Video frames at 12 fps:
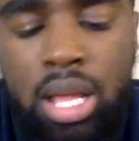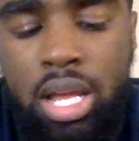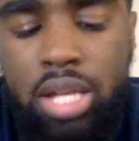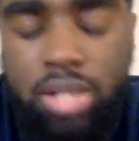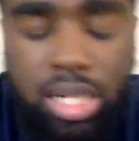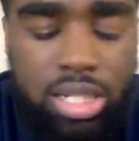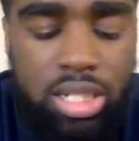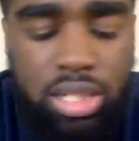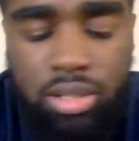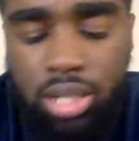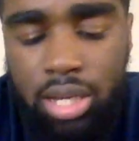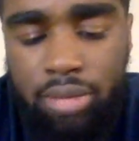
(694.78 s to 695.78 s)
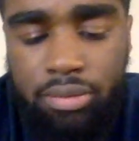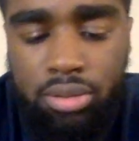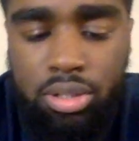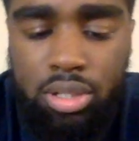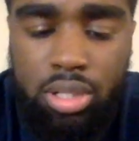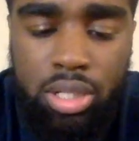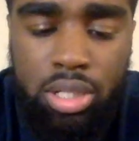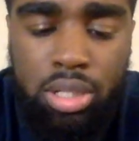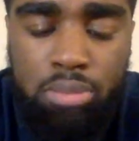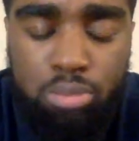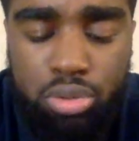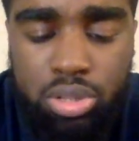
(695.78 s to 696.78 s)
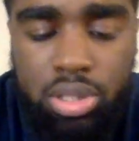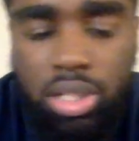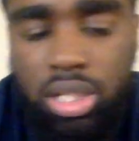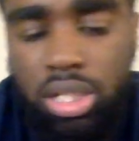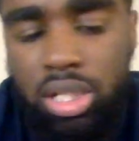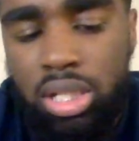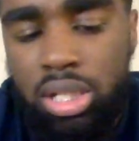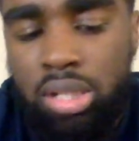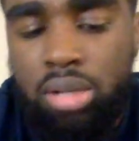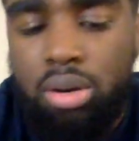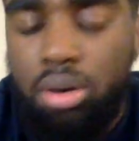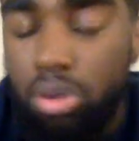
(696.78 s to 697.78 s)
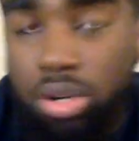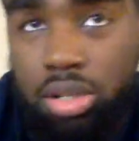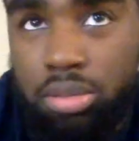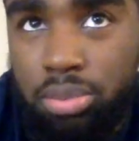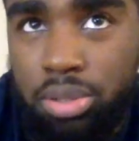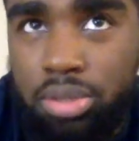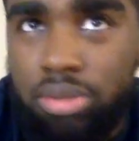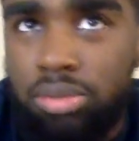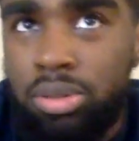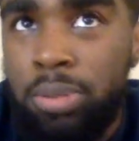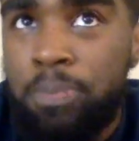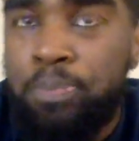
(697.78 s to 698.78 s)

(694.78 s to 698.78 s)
Tragedy Gaddafi, Mussolini, or Capone.